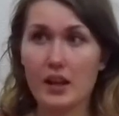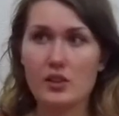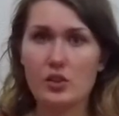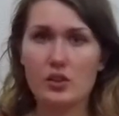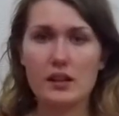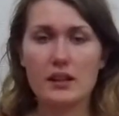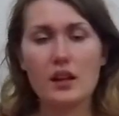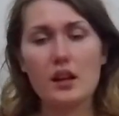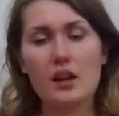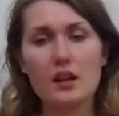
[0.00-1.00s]
So he's like,
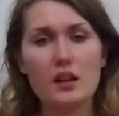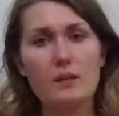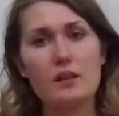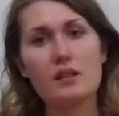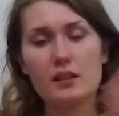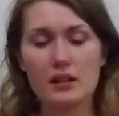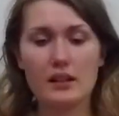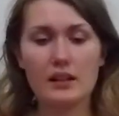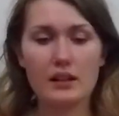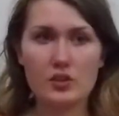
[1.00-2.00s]
come on,
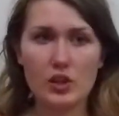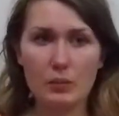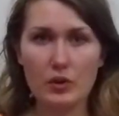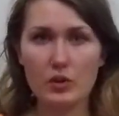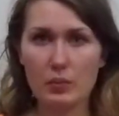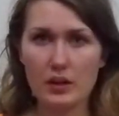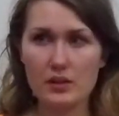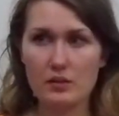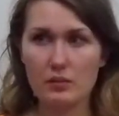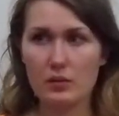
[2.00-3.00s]
and jump on the
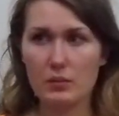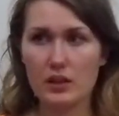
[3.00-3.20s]
bus with me.